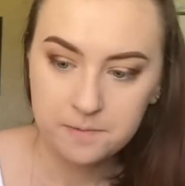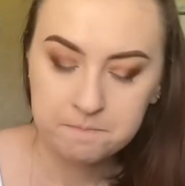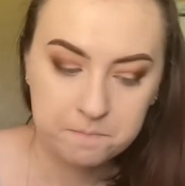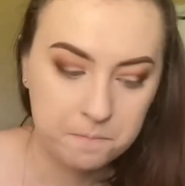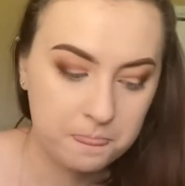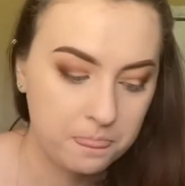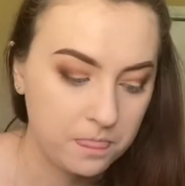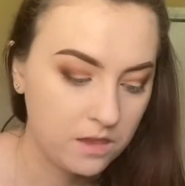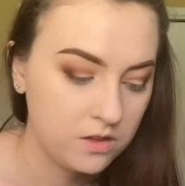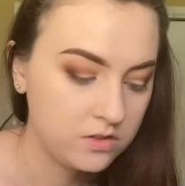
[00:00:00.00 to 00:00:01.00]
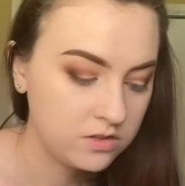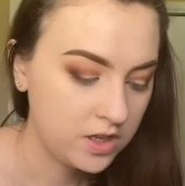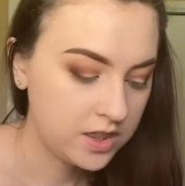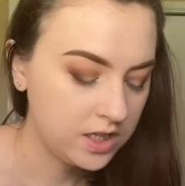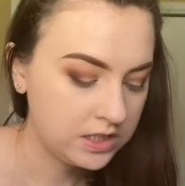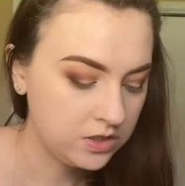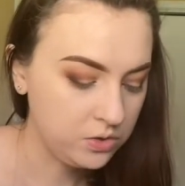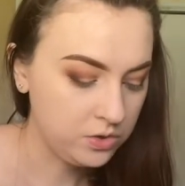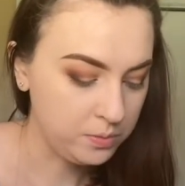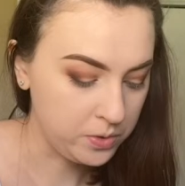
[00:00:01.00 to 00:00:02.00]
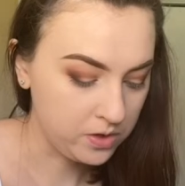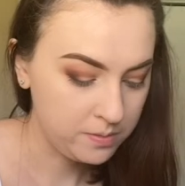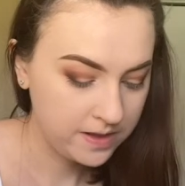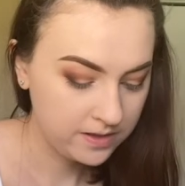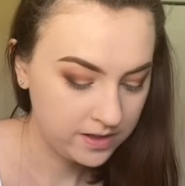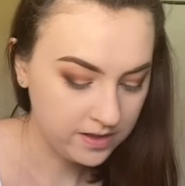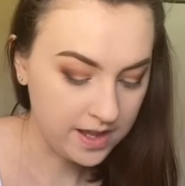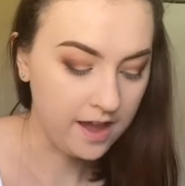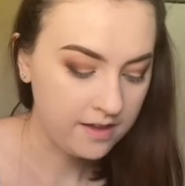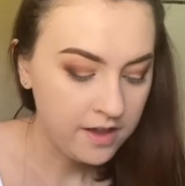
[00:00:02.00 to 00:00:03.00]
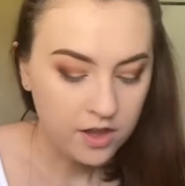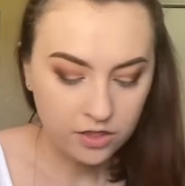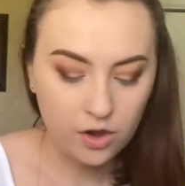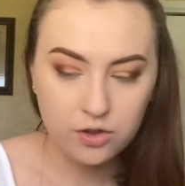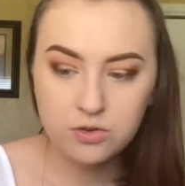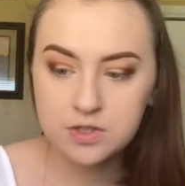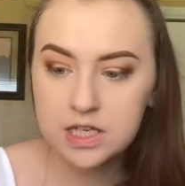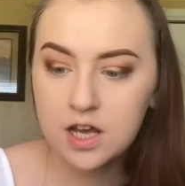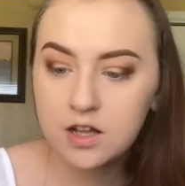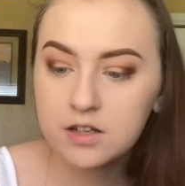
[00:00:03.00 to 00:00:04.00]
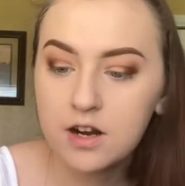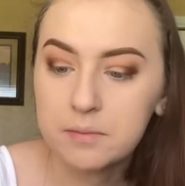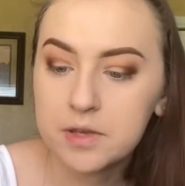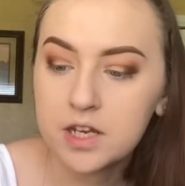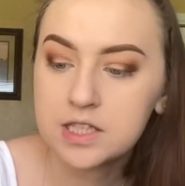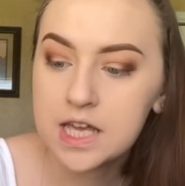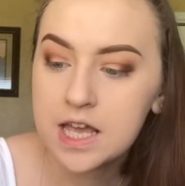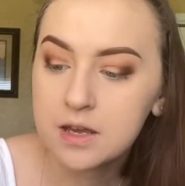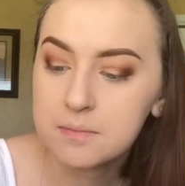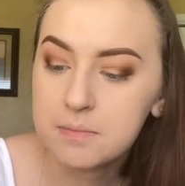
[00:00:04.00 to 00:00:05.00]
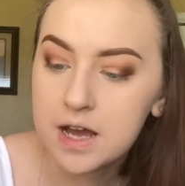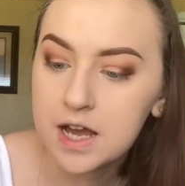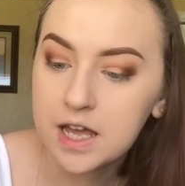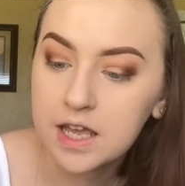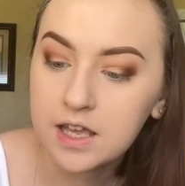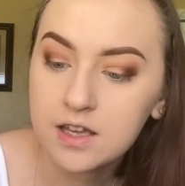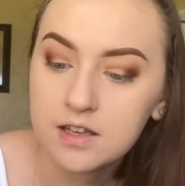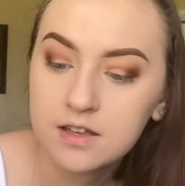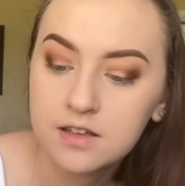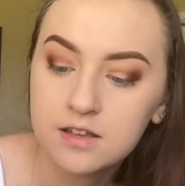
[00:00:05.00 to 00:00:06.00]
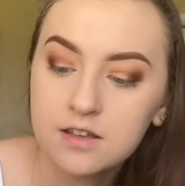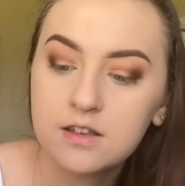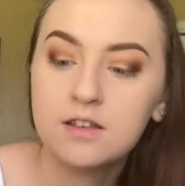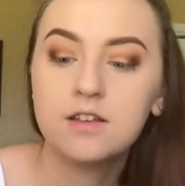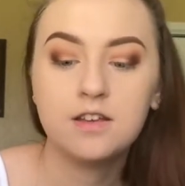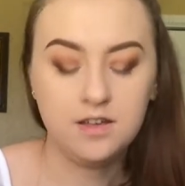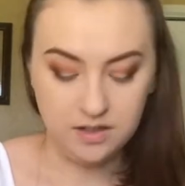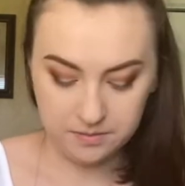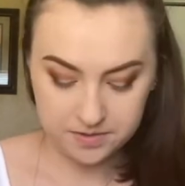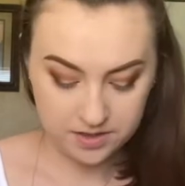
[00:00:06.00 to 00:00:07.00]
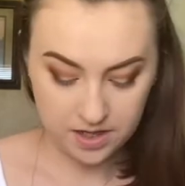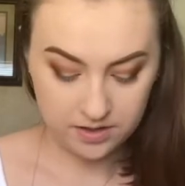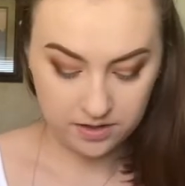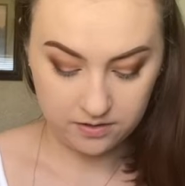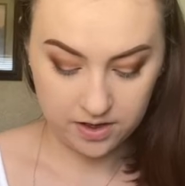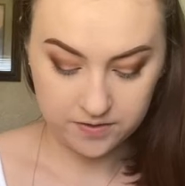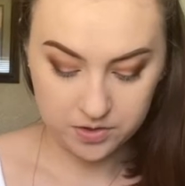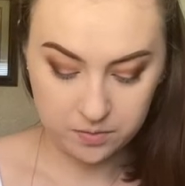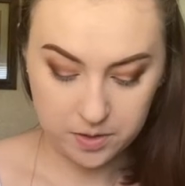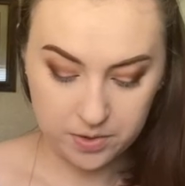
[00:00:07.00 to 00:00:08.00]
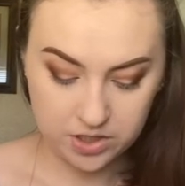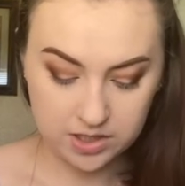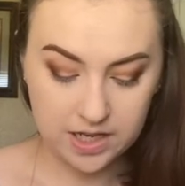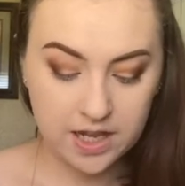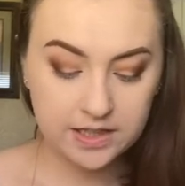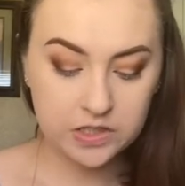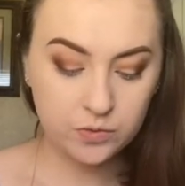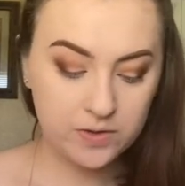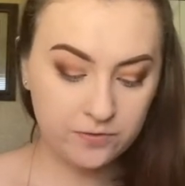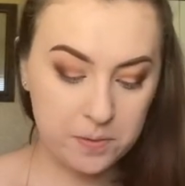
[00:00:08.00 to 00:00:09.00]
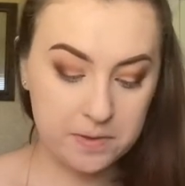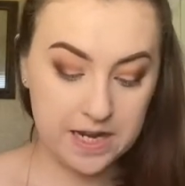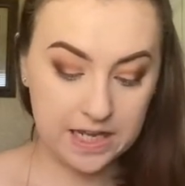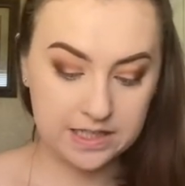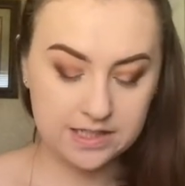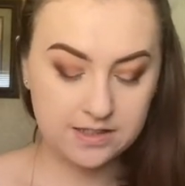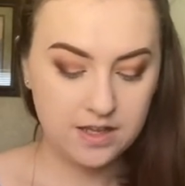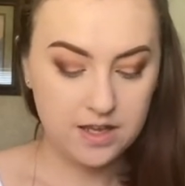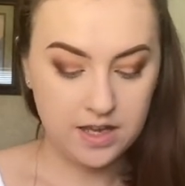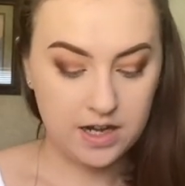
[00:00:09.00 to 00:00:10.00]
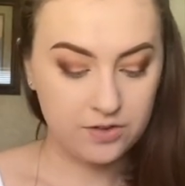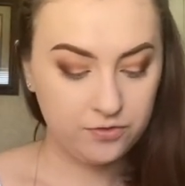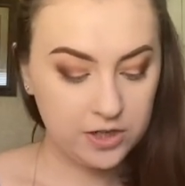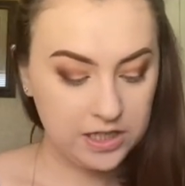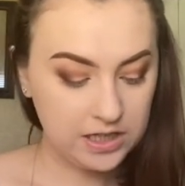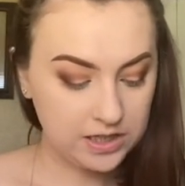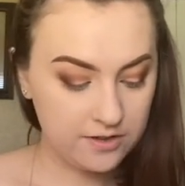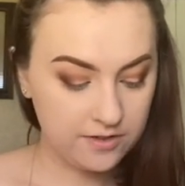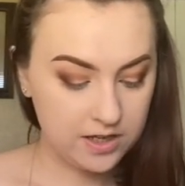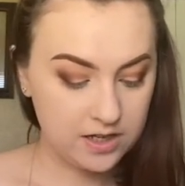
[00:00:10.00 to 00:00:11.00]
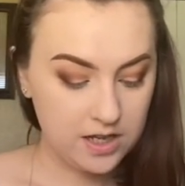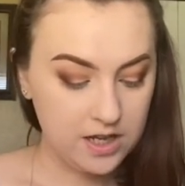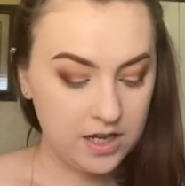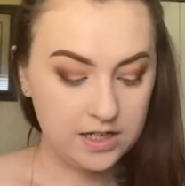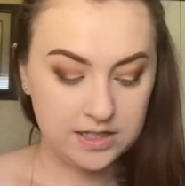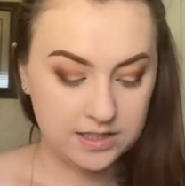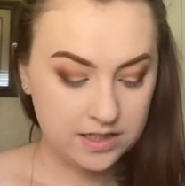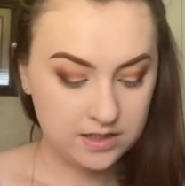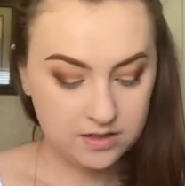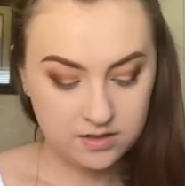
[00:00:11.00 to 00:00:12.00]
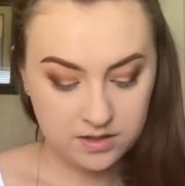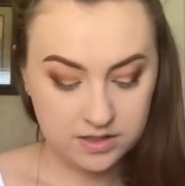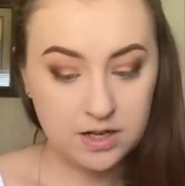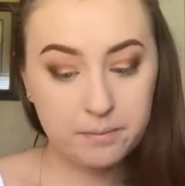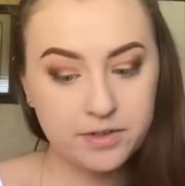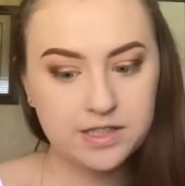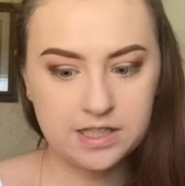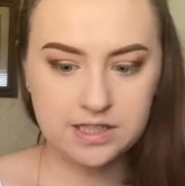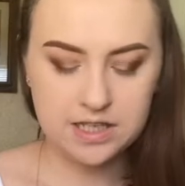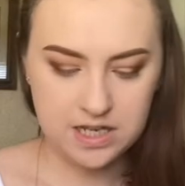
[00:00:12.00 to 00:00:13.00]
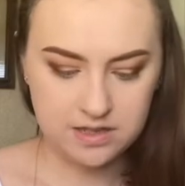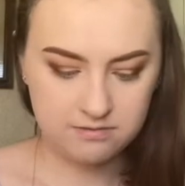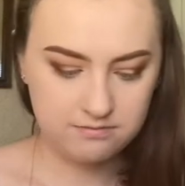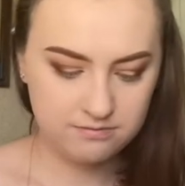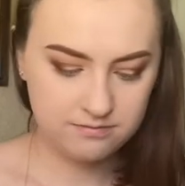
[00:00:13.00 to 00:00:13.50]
it? I think it's the Huda Beauty palette. Yeah, the OUD color. I'm gonna take my, I'm telling you, I have so many brushes. I got this one from NYX, and I freaking love it. It's number 16.